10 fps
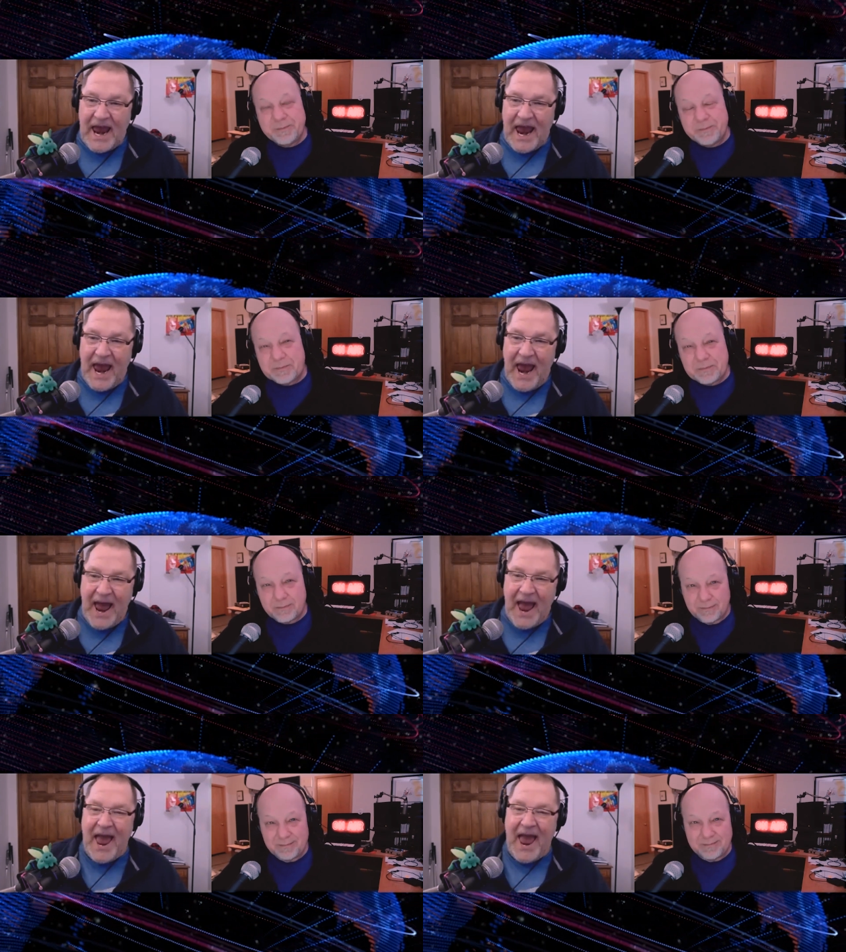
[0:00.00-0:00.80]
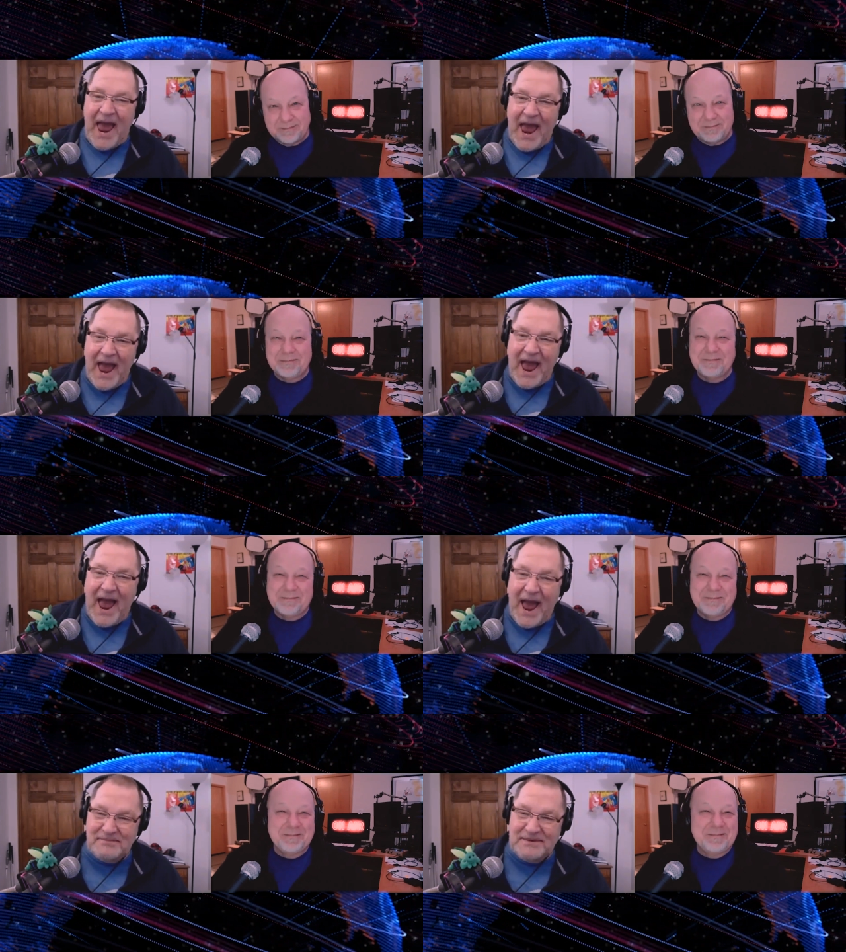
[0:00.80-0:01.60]

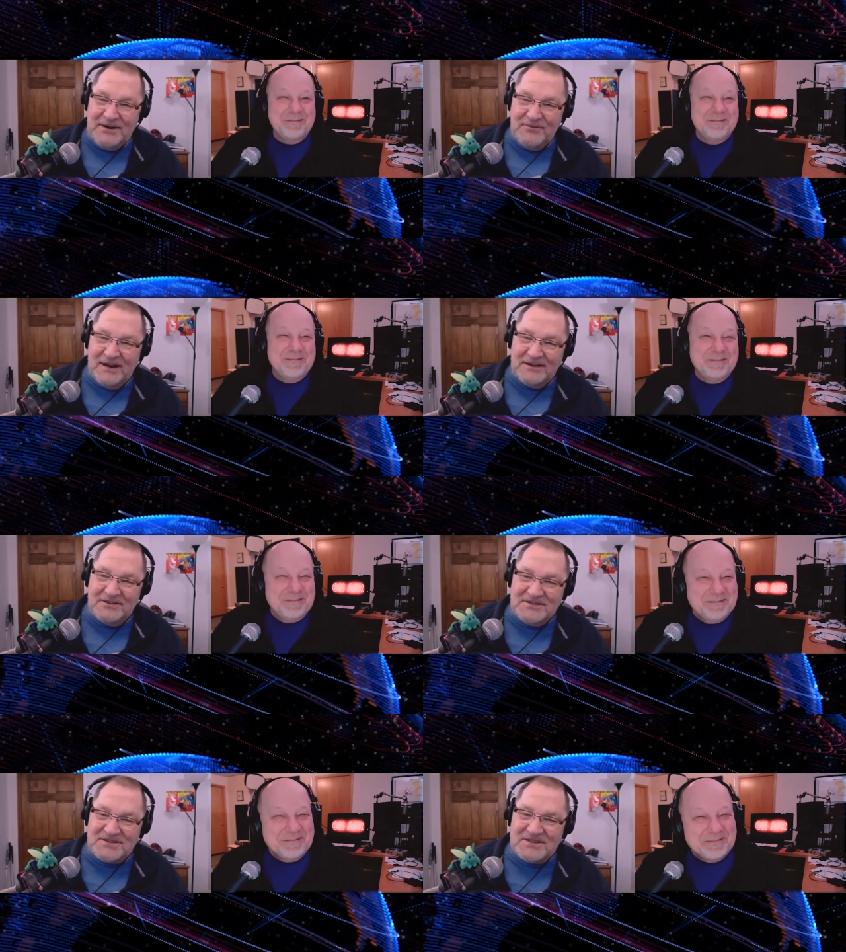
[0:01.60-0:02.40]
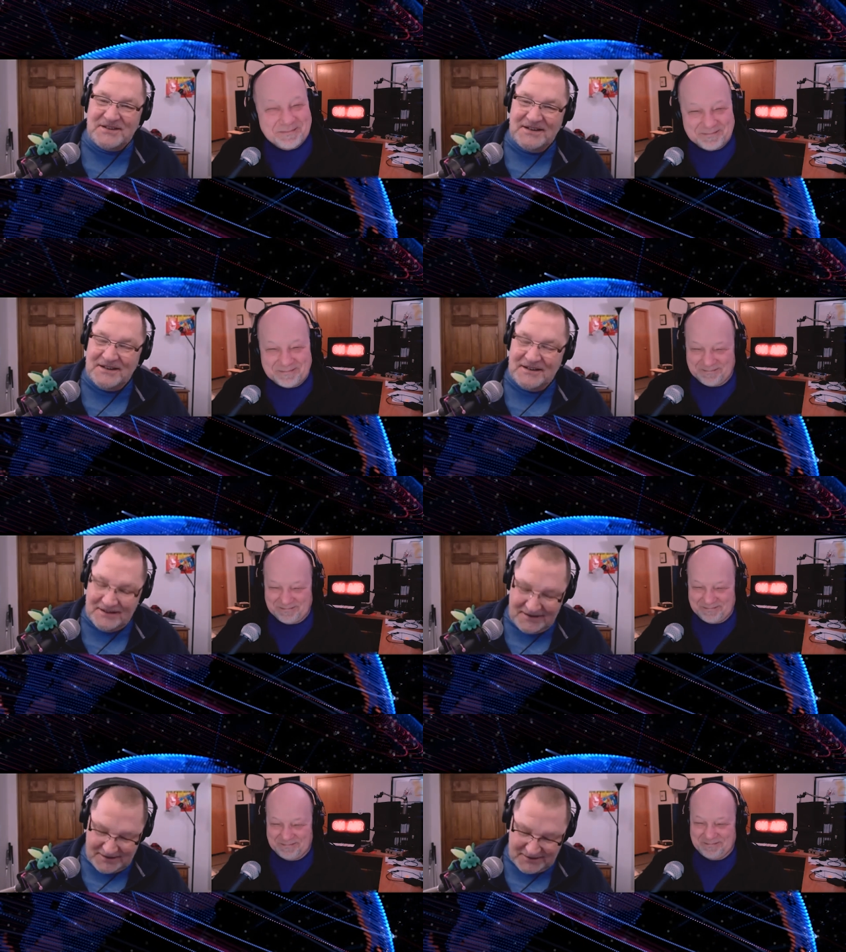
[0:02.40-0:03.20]
Speaker 1: Abby Reynolds.
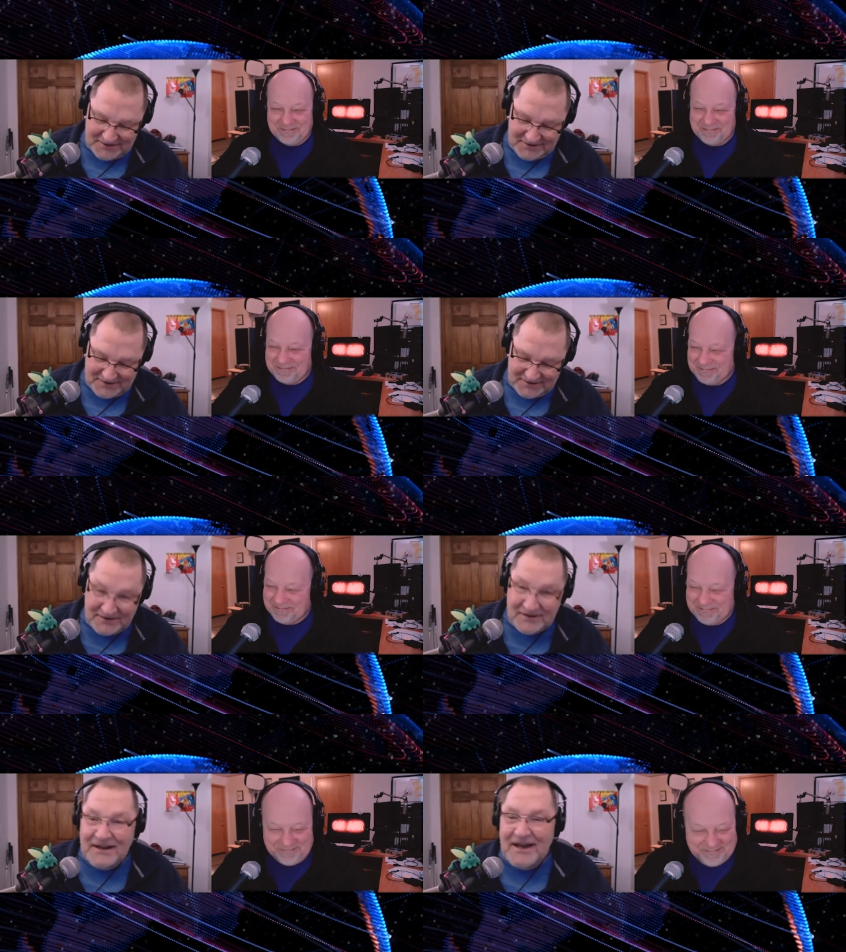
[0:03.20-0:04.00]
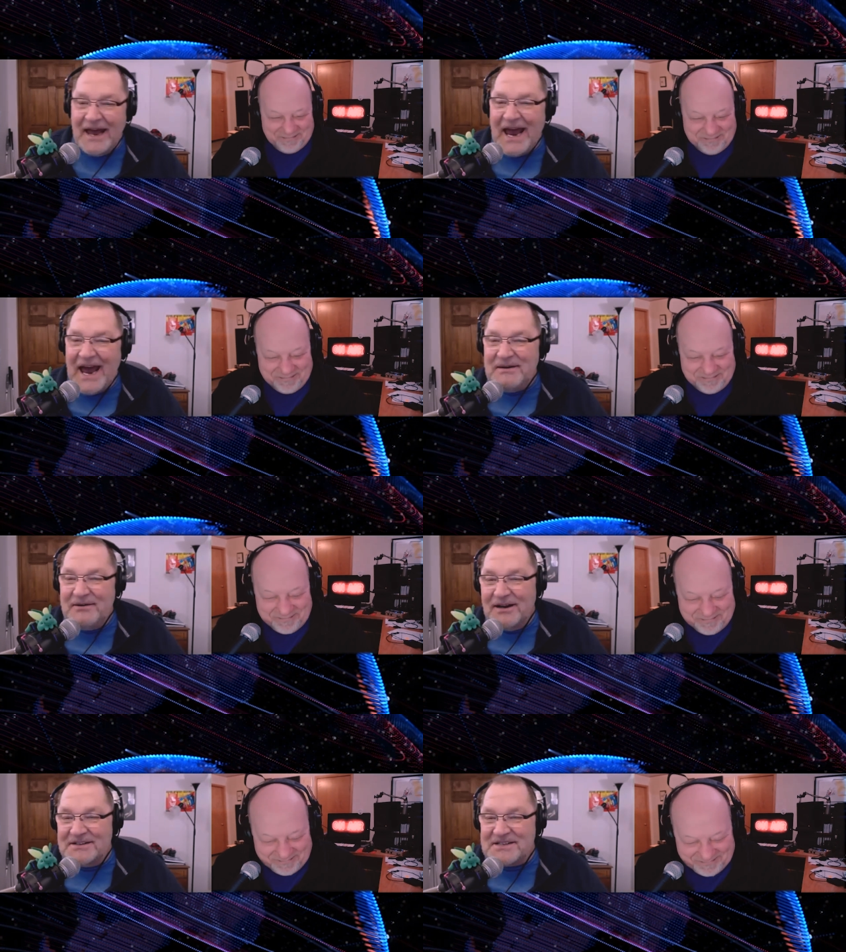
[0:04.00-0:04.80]
Uh, Abby
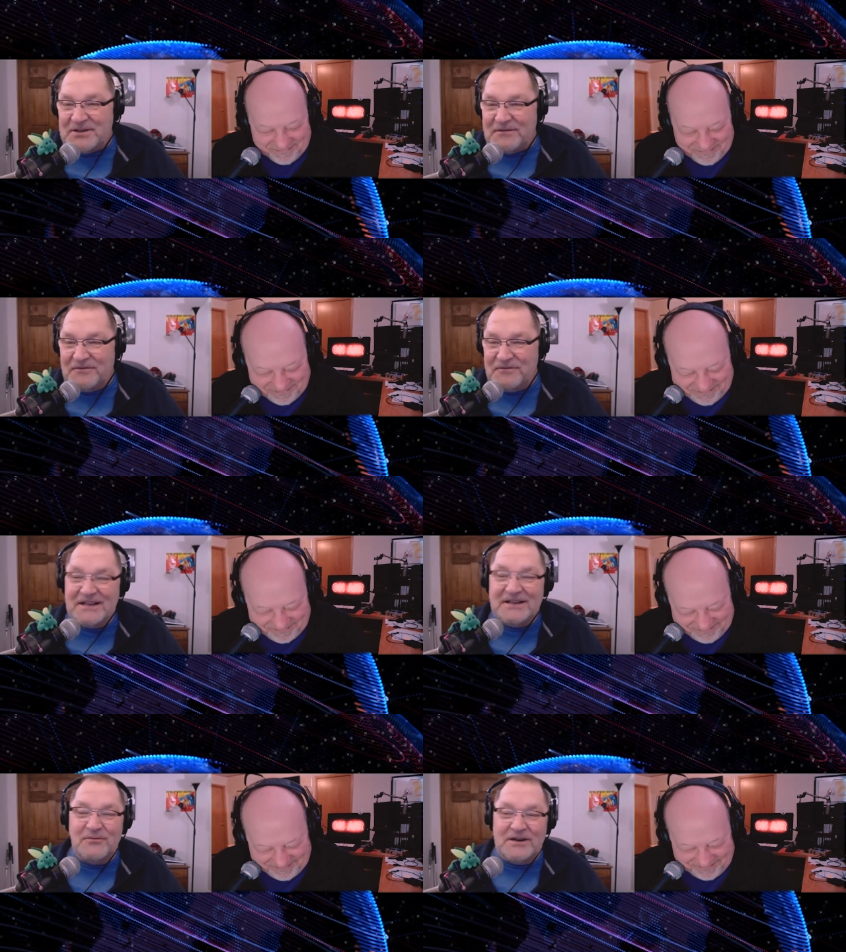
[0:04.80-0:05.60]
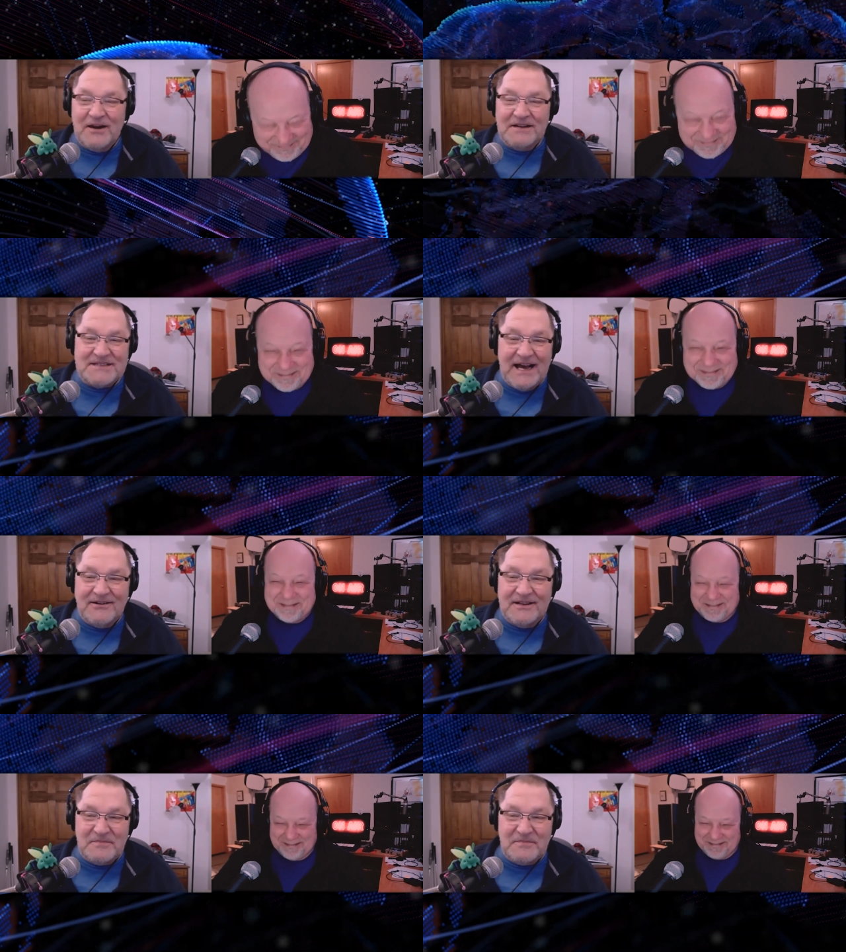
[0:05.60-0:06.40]
Reynolds, and you can feel it when your head's
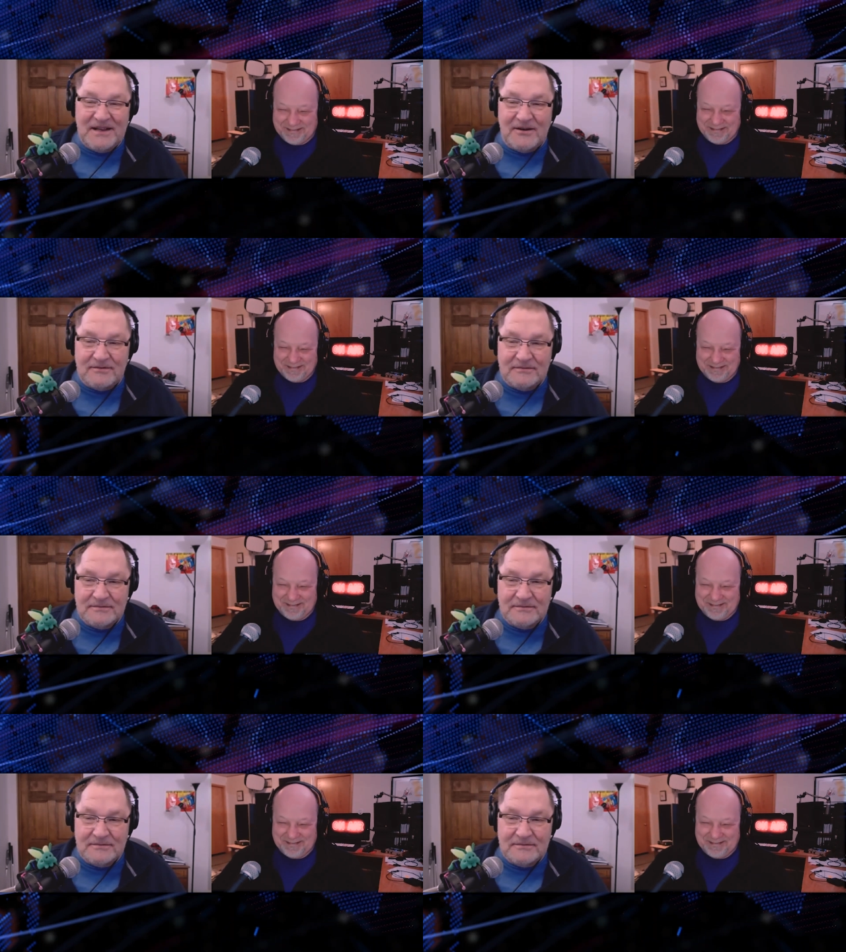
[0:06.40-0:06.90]
down on the pillow.